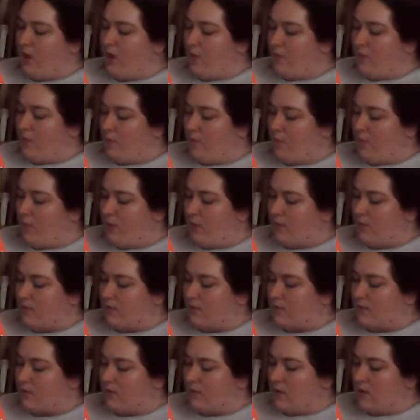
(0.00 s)
The book
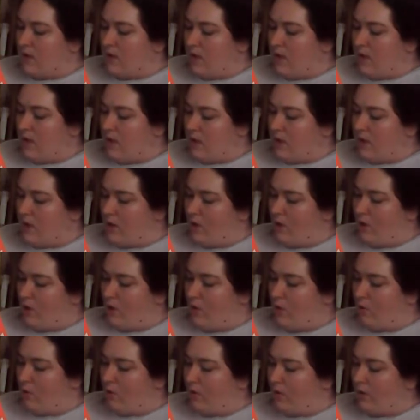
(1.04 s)
is an
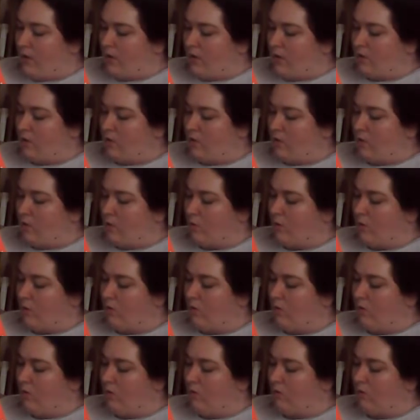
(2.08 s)

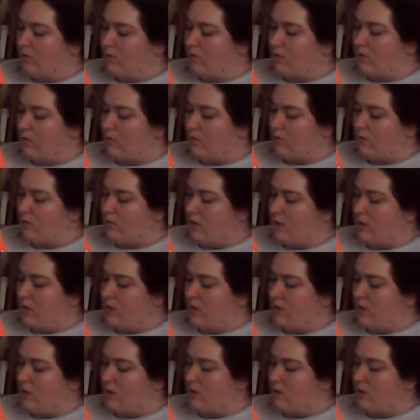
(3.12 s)
oratorical
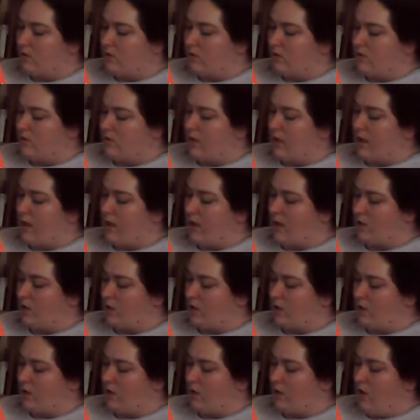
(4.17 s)

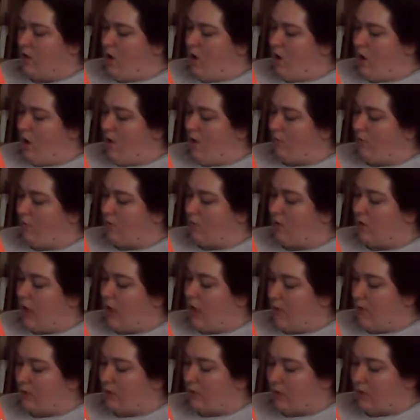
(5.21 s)
denunciation of
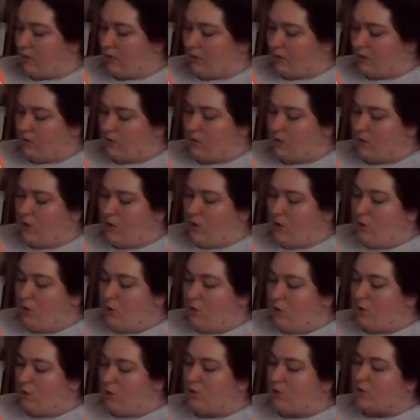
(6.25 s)
collaborators who
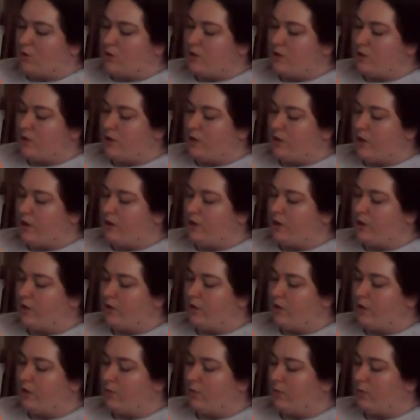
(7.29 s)
largely shared
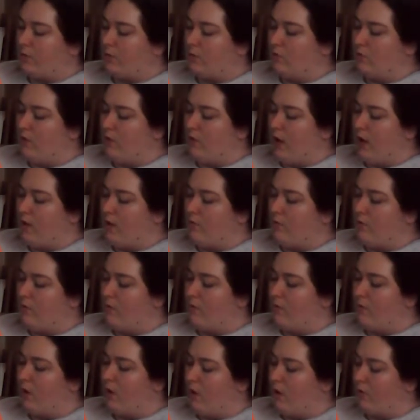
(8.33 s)
the political aim of the
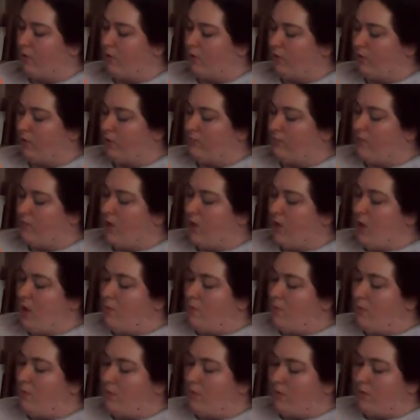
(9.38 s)
author,
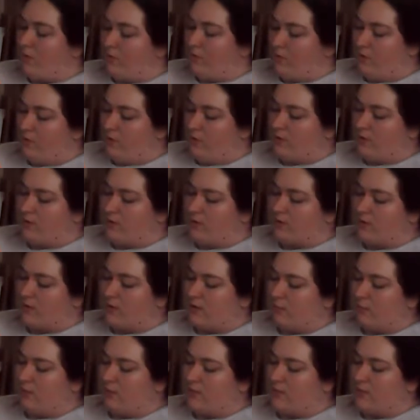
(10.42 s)
but refused to
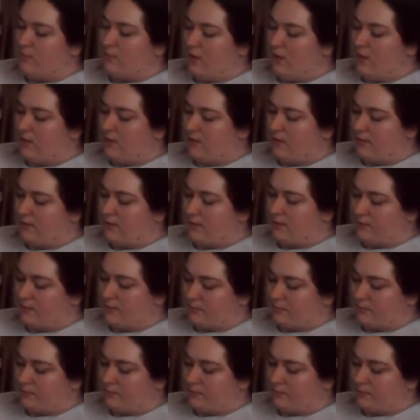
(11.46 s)
accept his methods.